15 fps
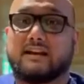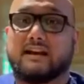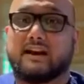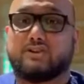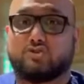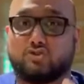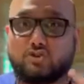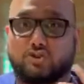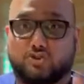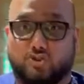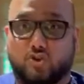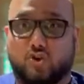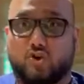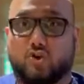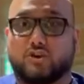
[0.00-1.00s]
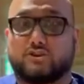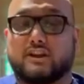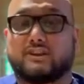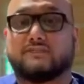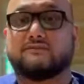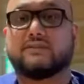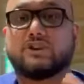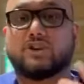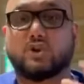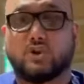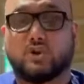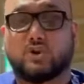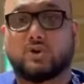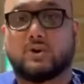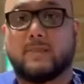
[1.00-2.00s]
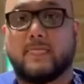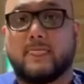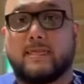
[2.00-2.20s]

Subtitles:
to ensure that we know